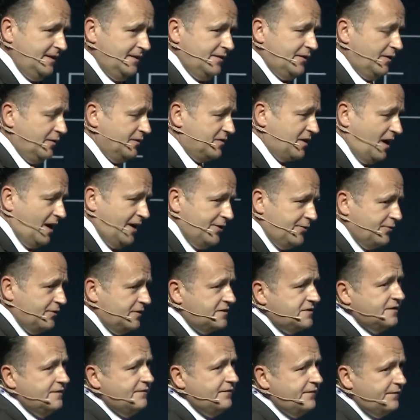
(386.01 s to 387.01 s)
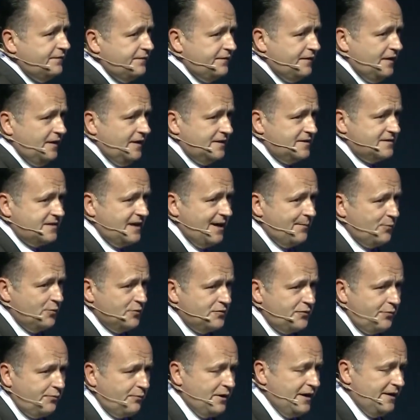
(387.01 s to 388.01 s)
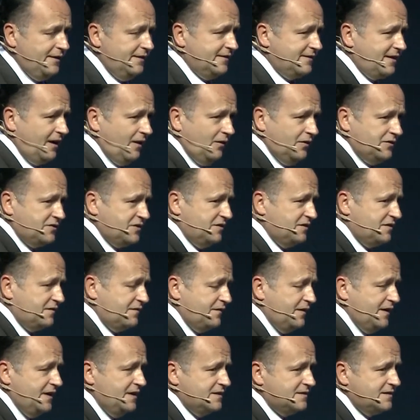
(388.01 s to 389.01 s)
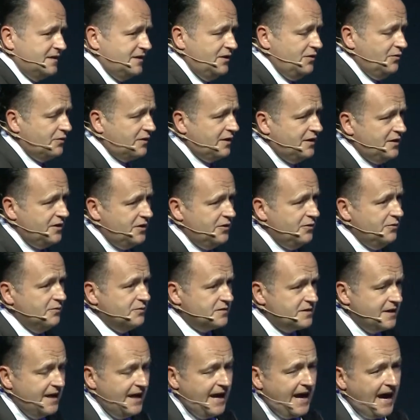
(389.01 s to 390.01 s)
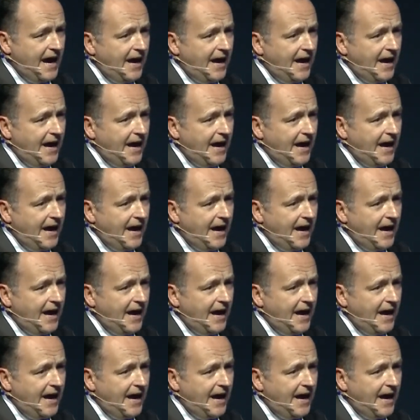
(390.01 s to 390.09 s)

There's hundreds of cyber threat intelligence feeds that you can use.